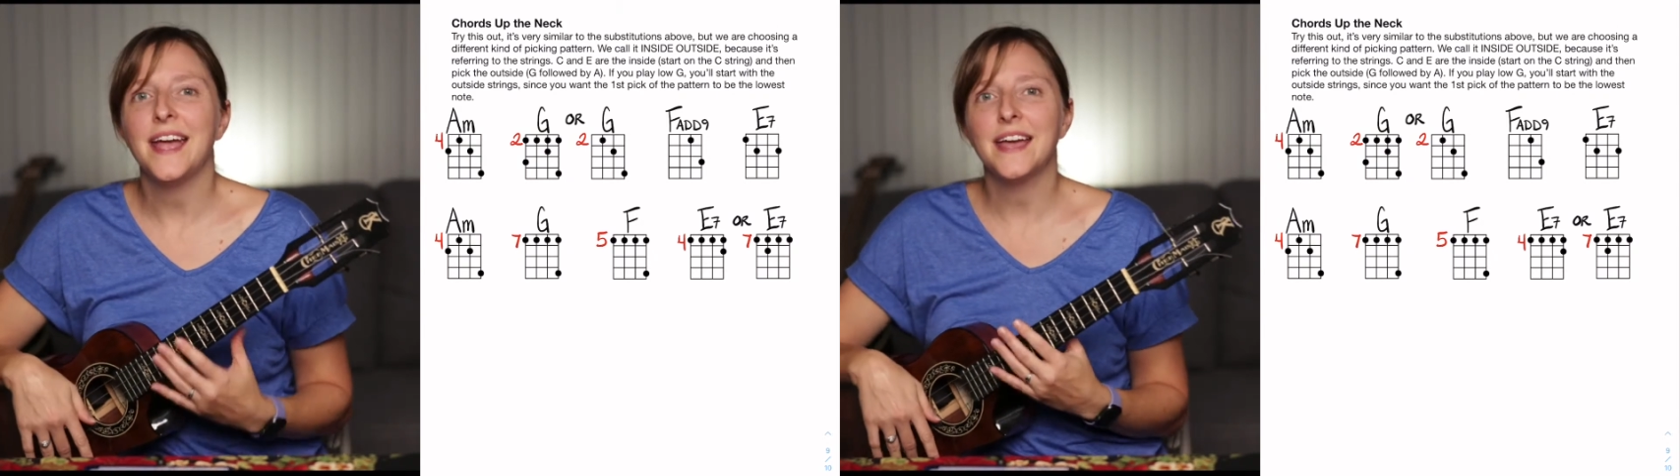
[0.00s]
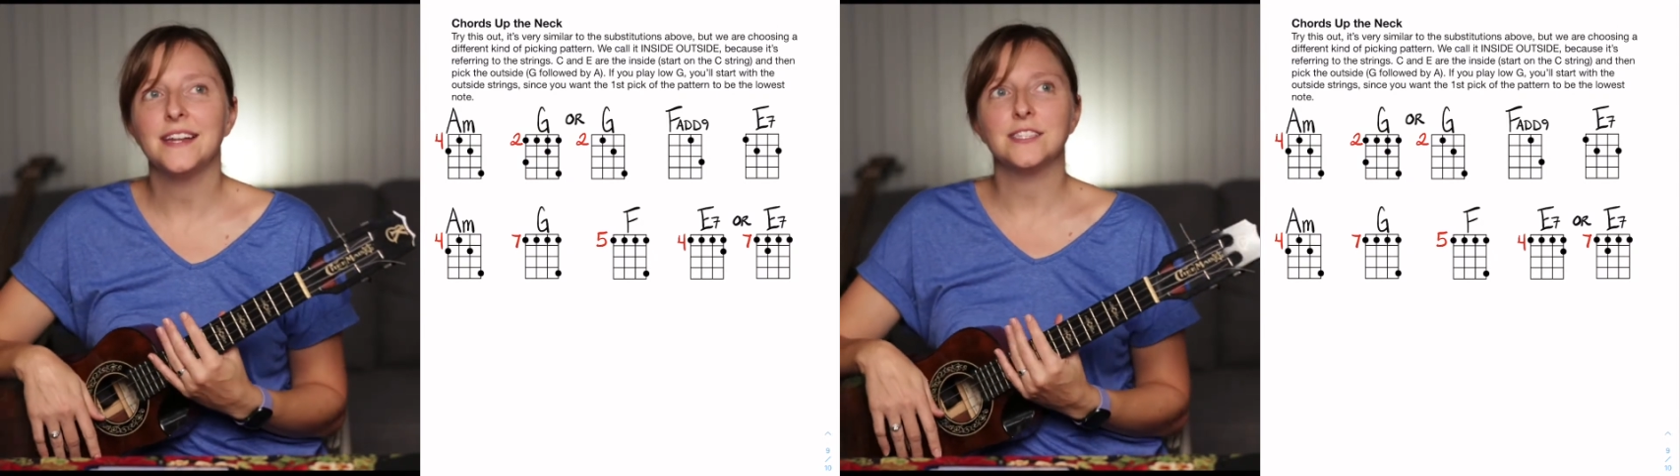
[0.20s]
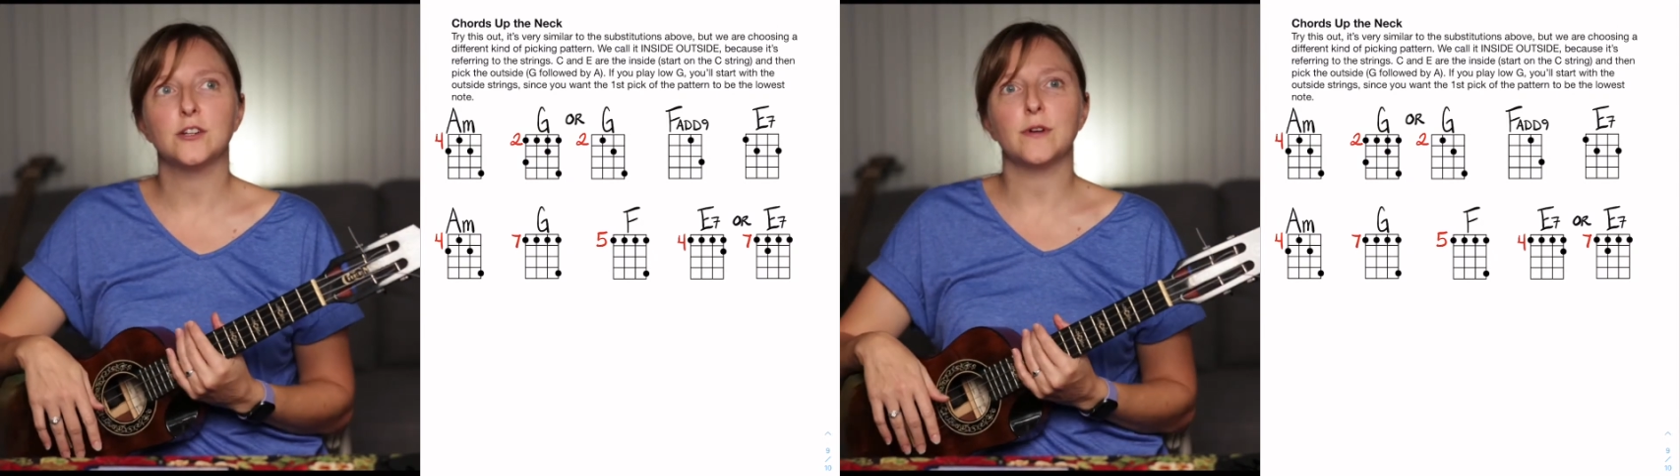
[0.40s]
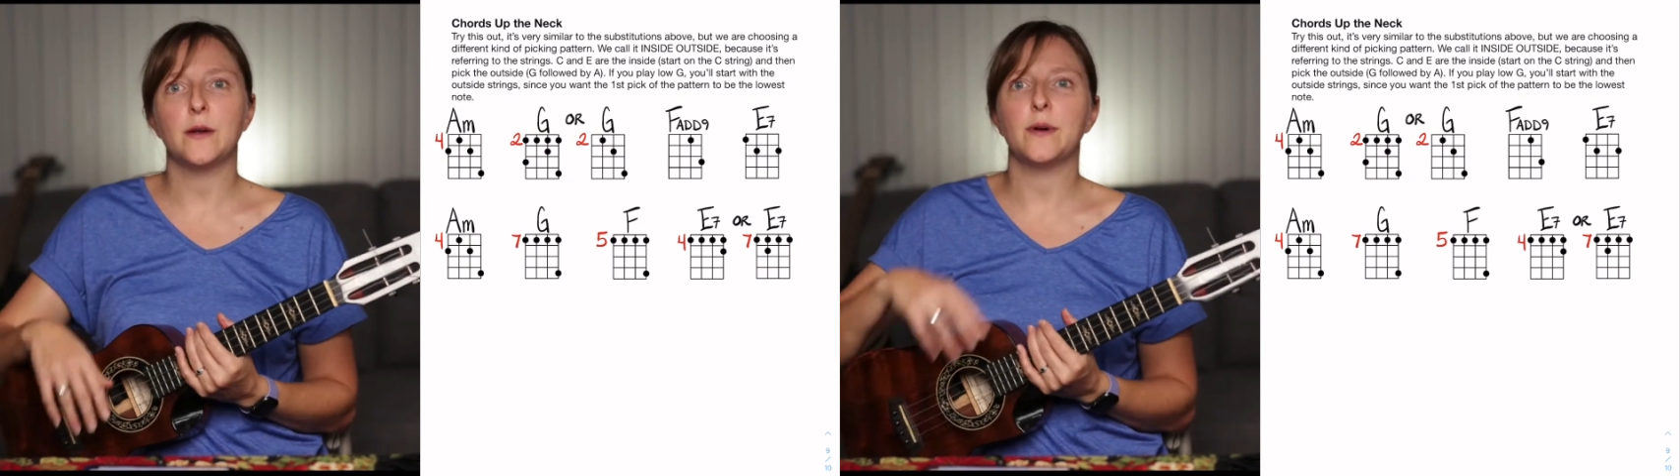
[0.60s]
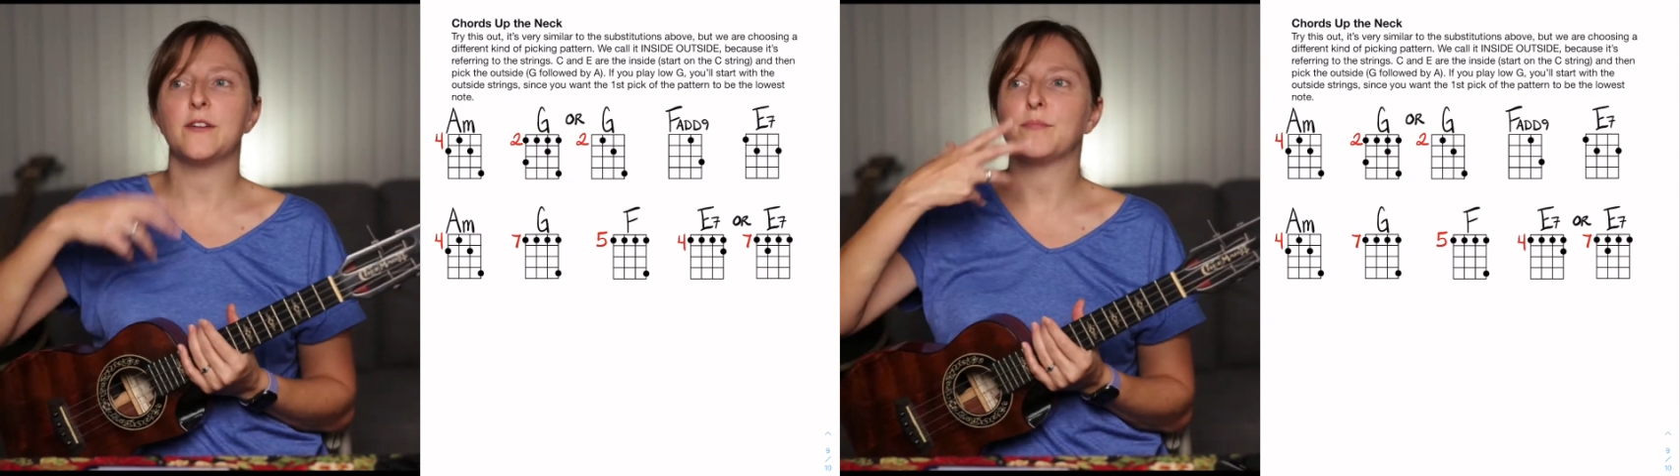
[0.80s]
and it's a
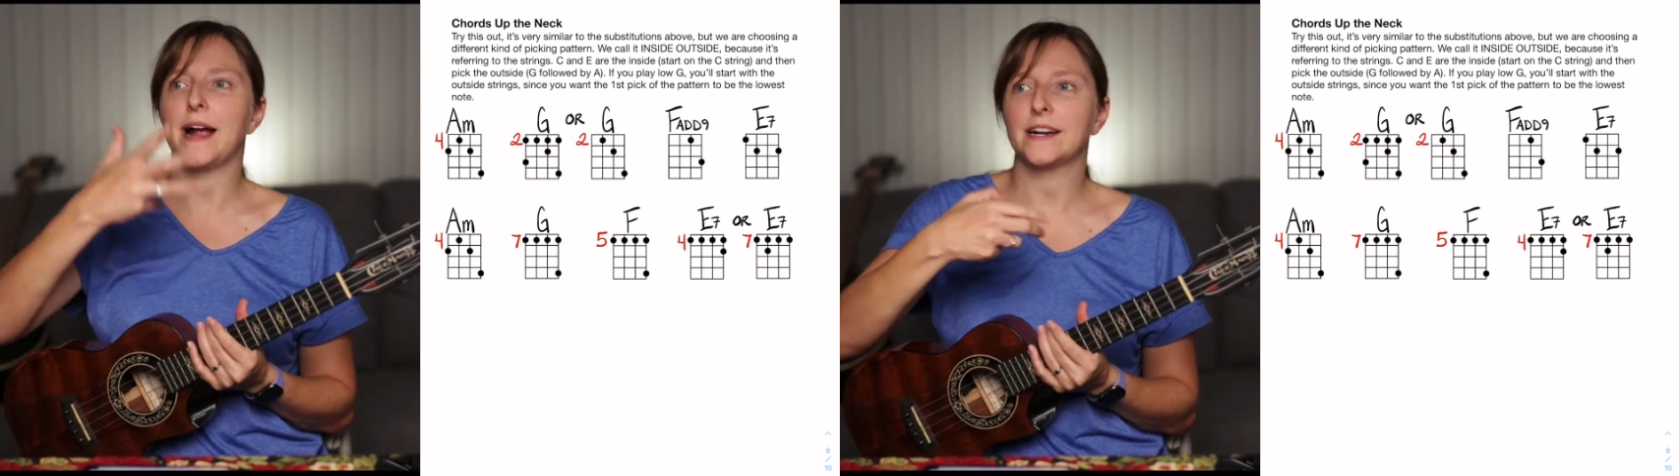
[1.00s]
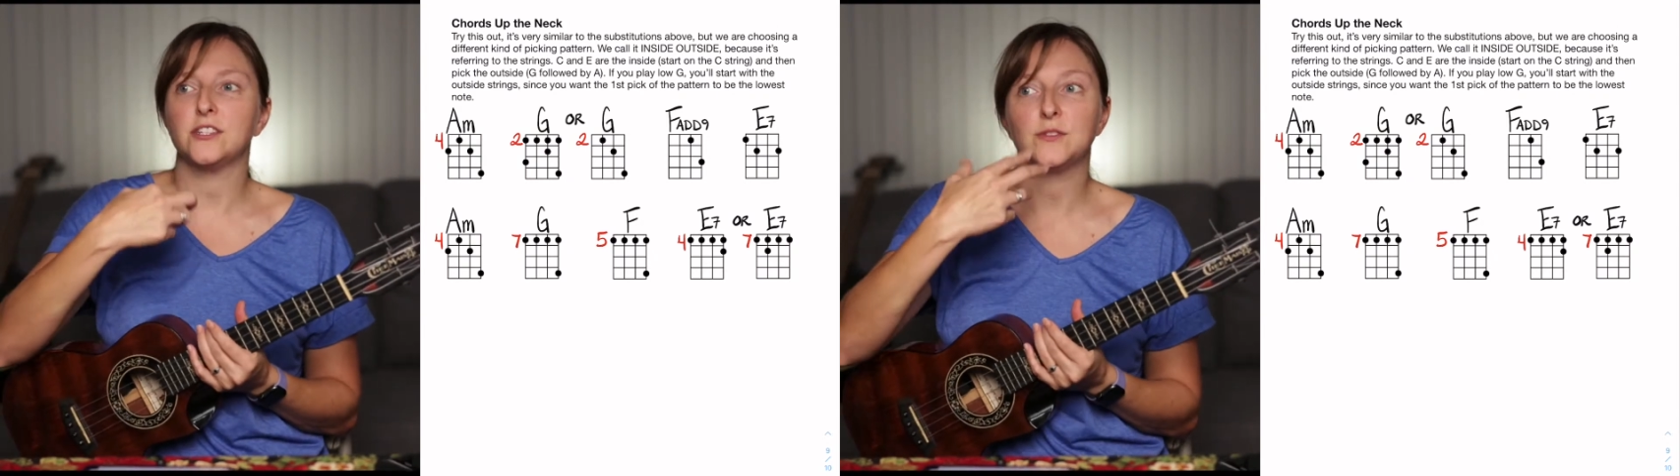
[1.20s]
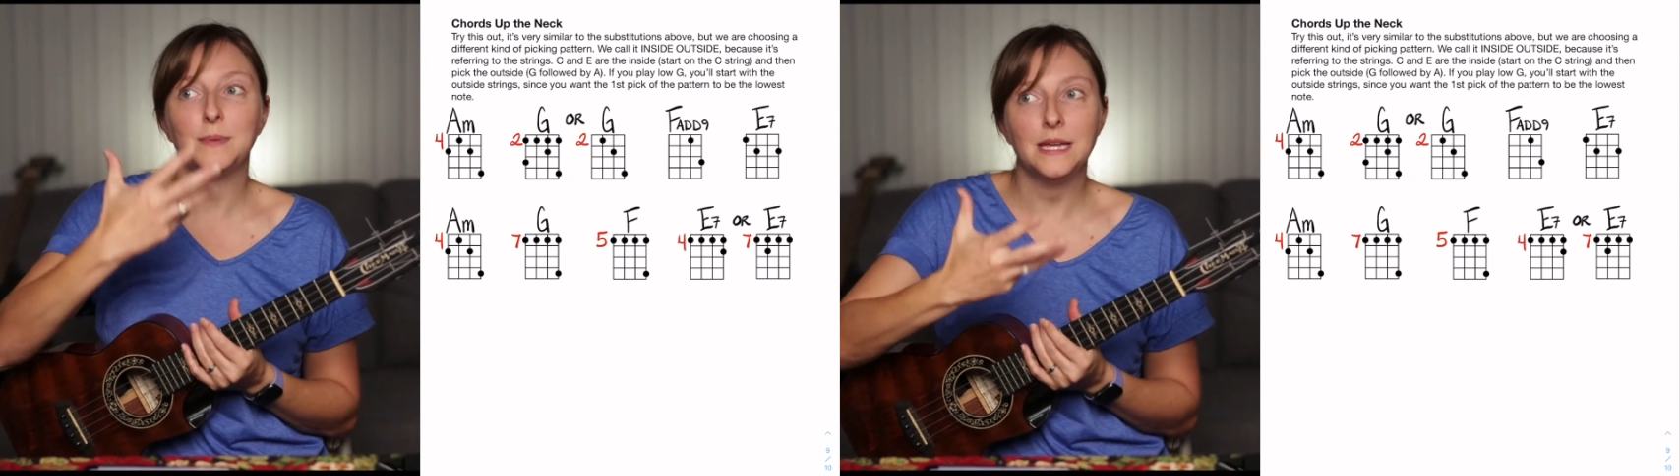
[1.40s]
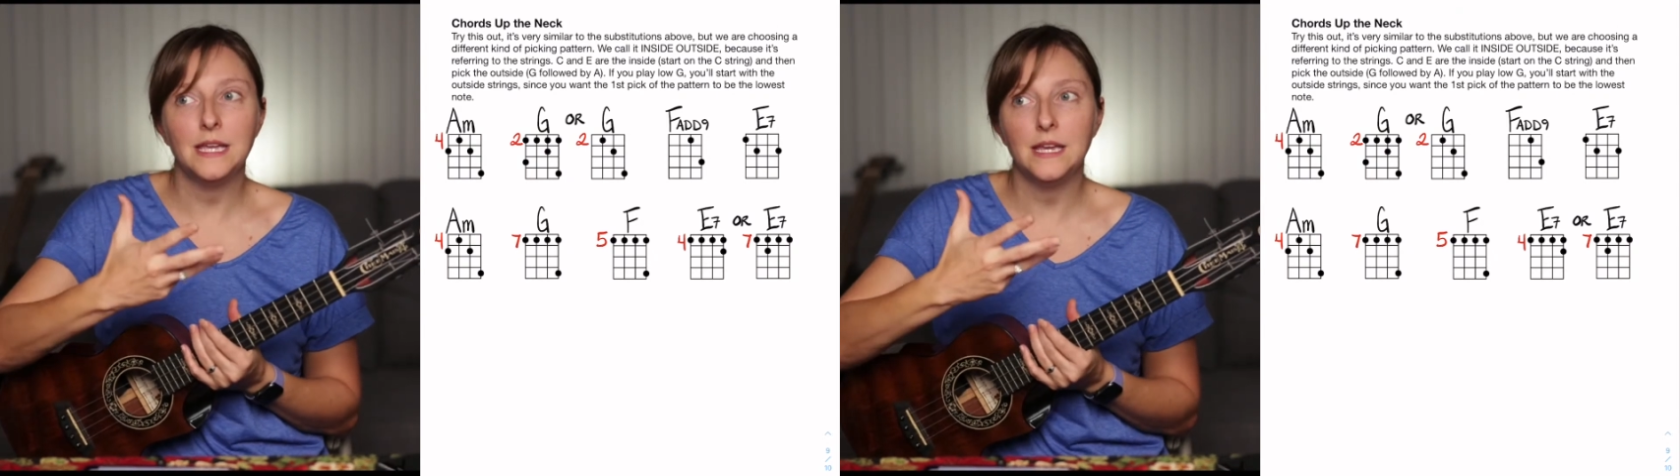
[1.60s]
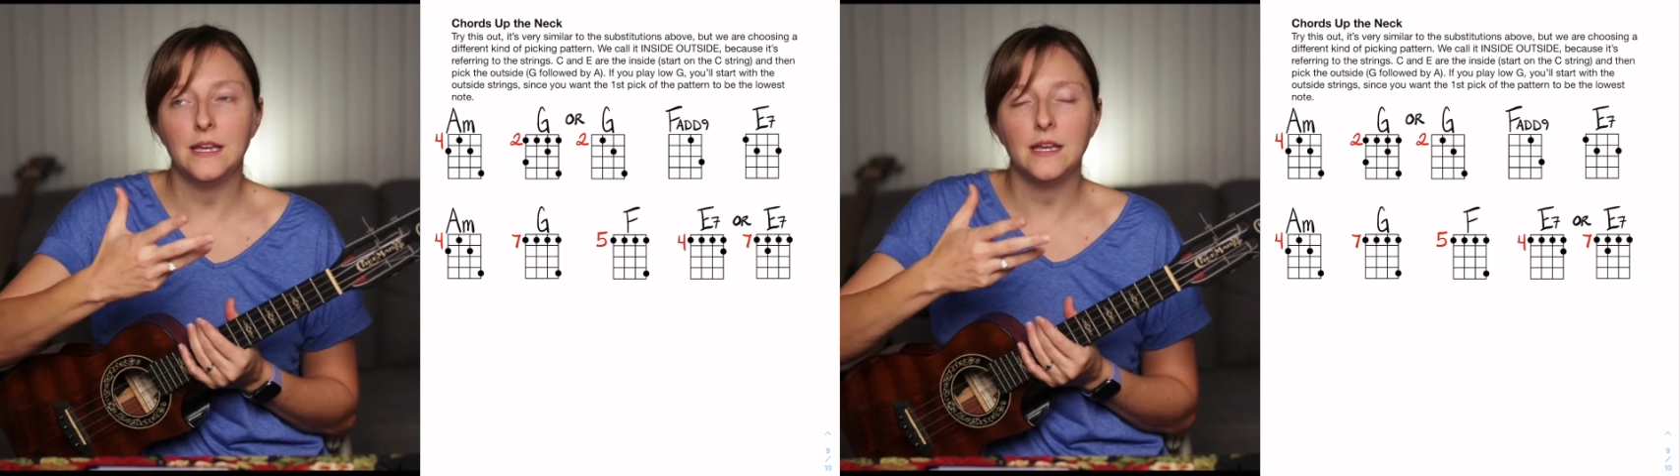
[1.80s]
great way to practice
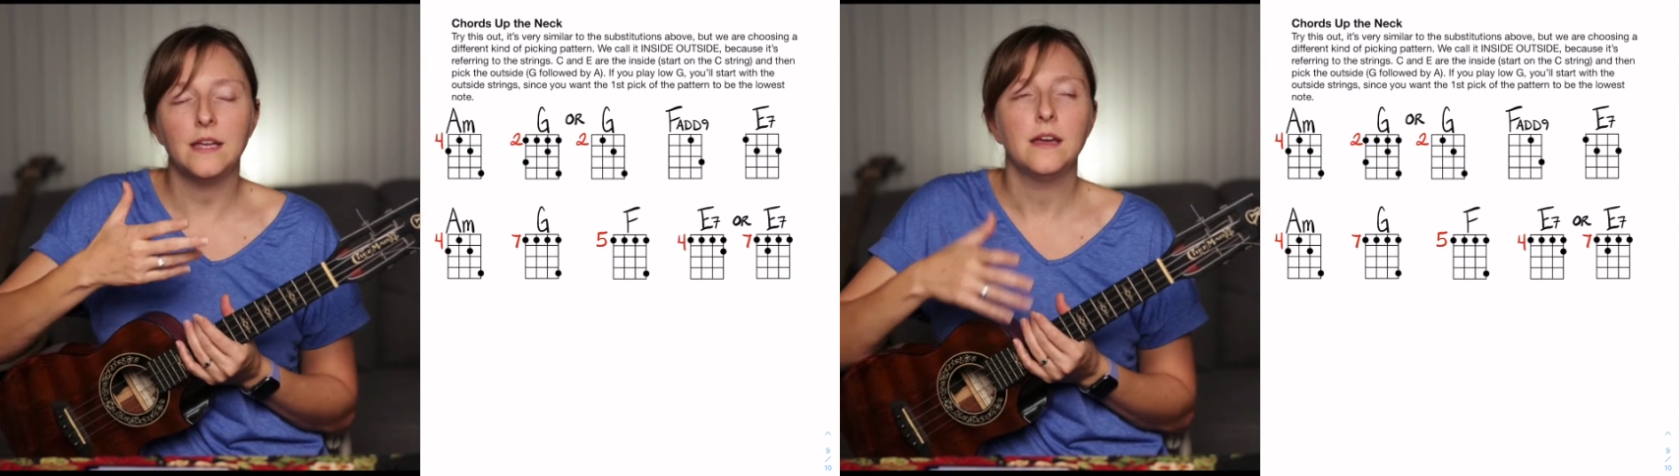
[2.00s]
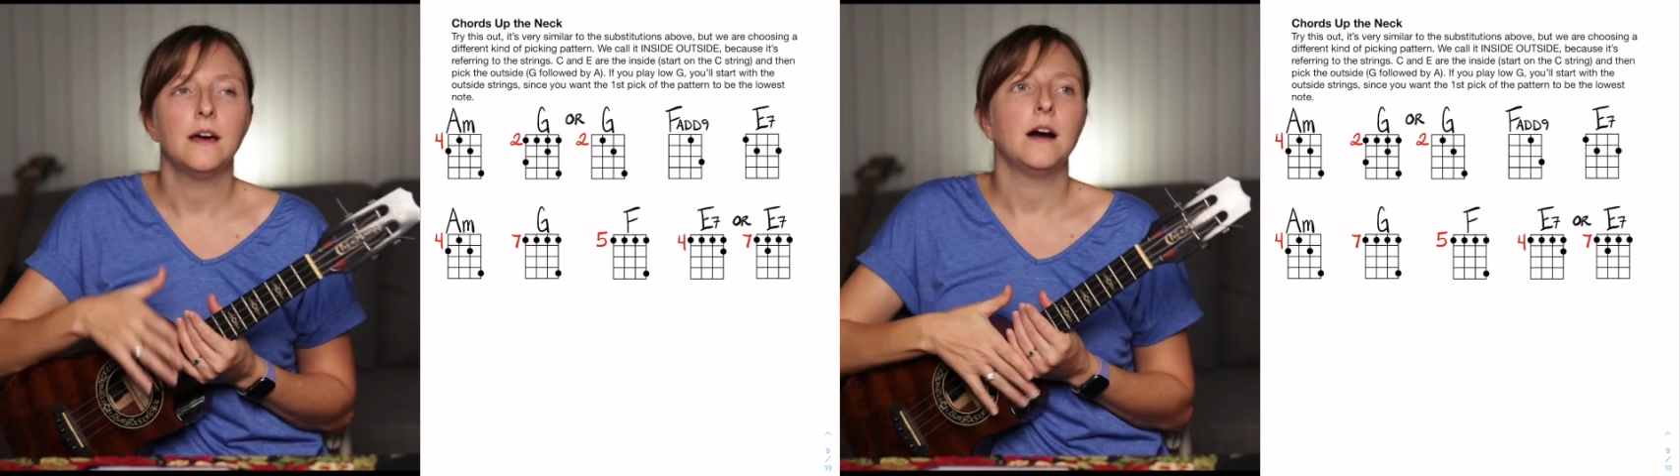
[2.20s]
picking.